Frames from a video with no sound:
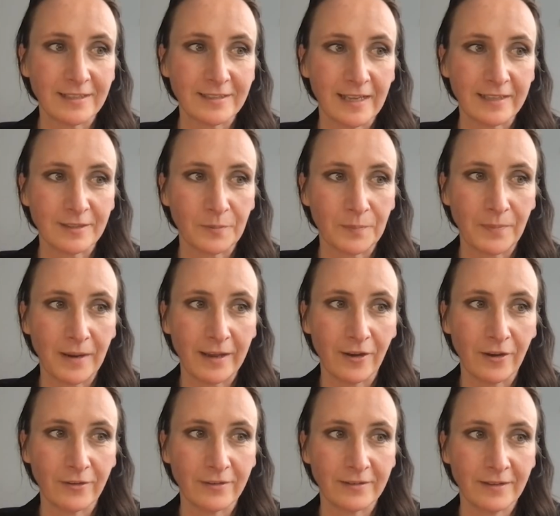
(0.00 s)
set up my
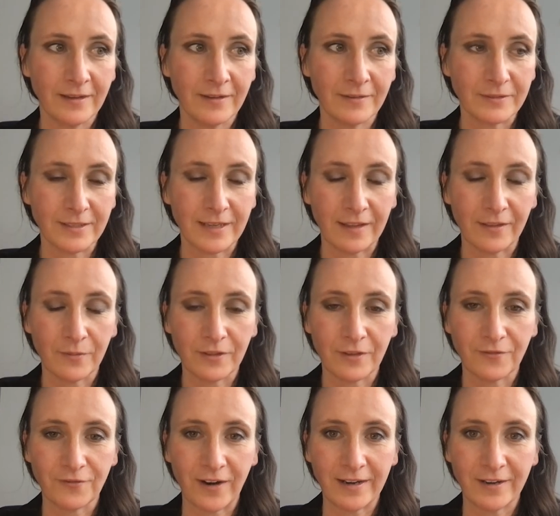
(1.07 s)
own, together with a
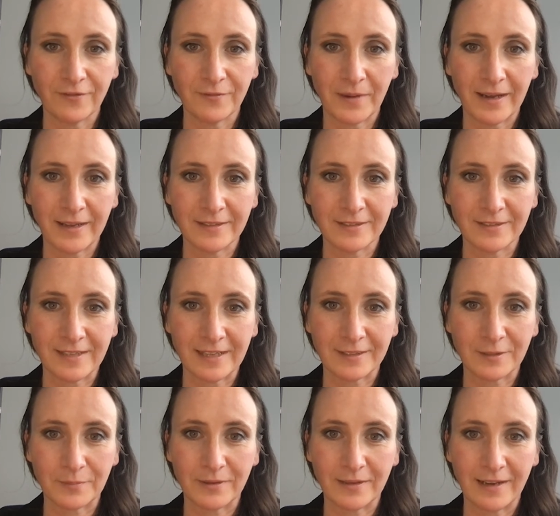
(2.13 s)
friend of mine, to
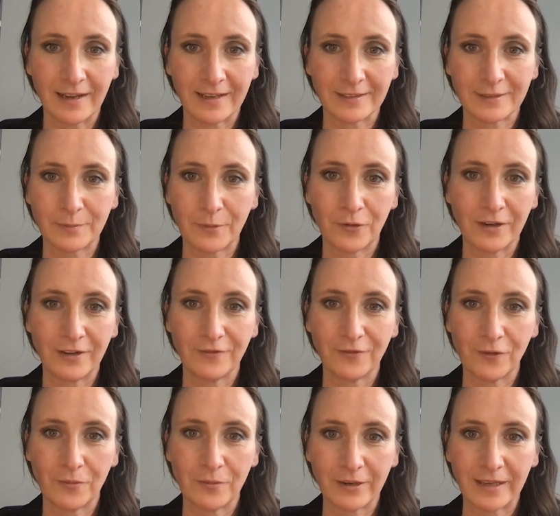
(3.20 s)
set up a small
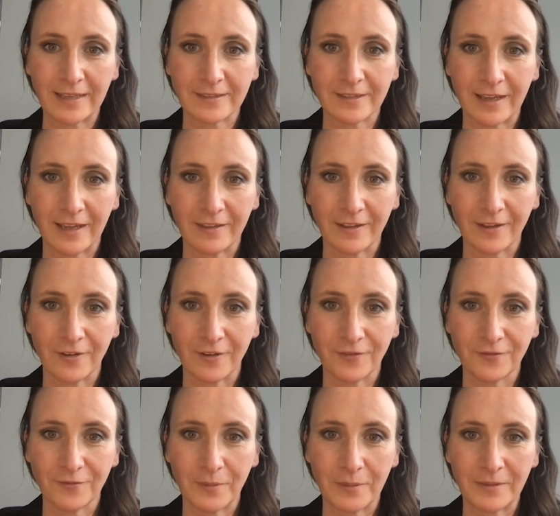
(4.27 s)
informal get together
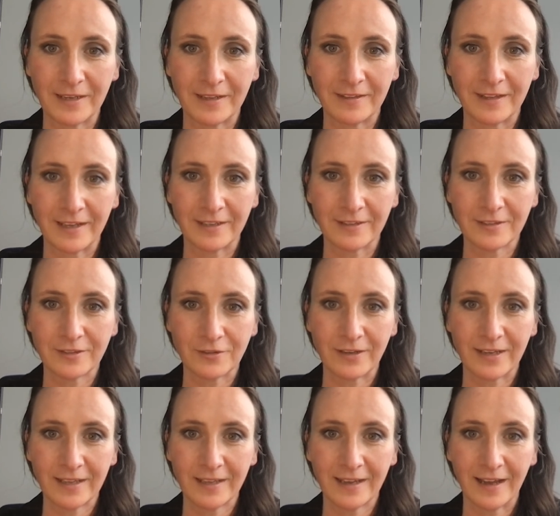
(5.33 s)
of women in the
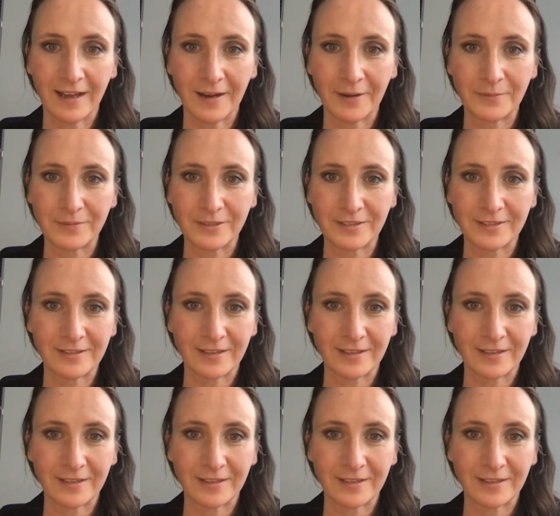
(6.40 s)
industry, just to